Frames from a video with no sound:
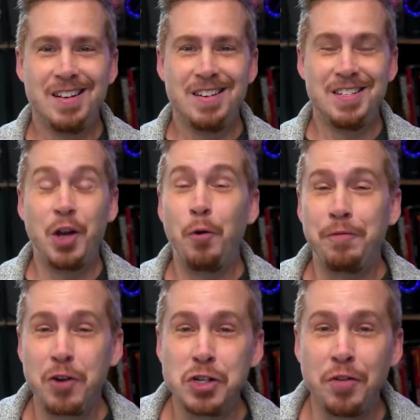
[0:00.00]
So,
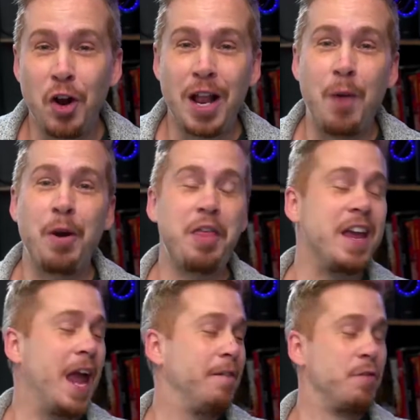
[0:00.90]
first of all, I want to
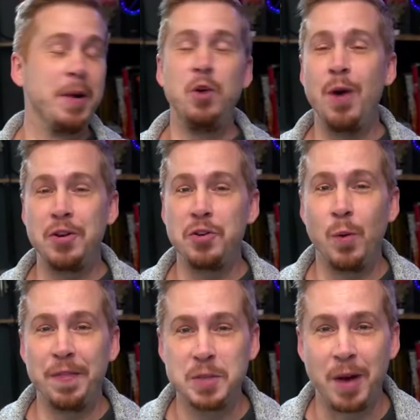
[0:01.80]
thank everybody who entered to
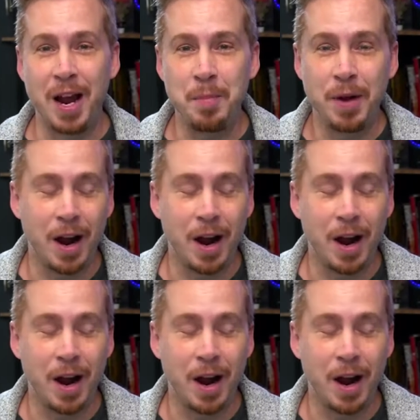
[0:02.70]
win this pipe.